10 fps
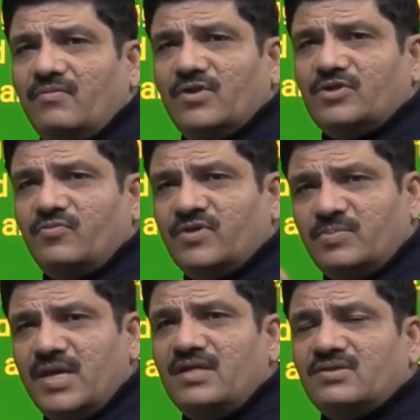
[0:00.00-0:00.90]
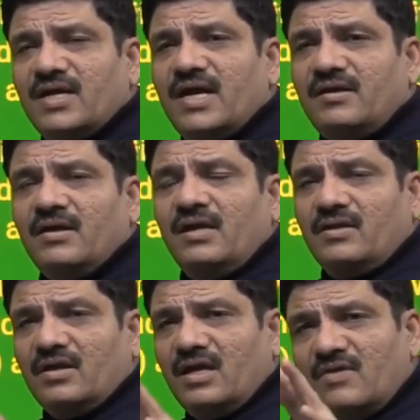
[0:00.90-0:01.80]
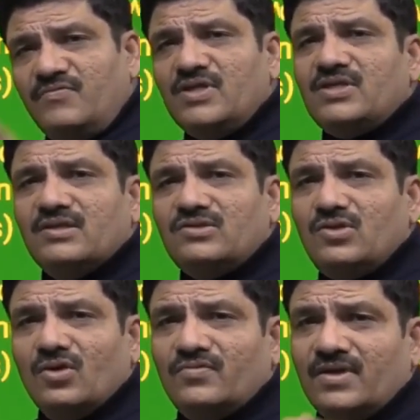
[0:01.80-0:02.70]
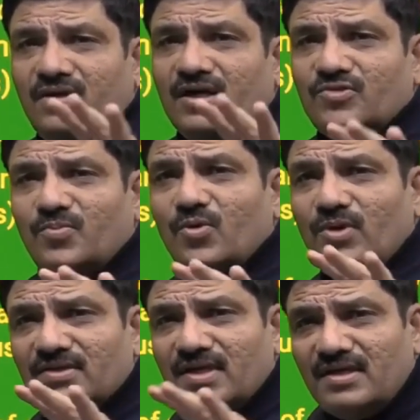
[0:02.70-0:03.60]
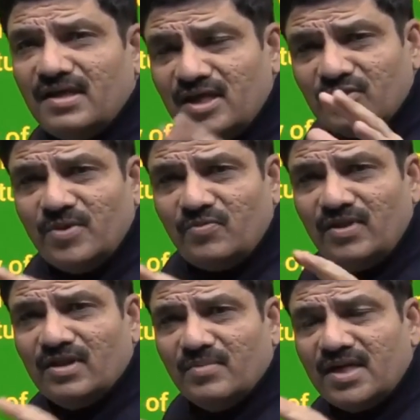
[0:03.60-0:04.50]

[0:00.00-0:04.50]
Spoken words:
which means that the efficiency of the transport is increased between the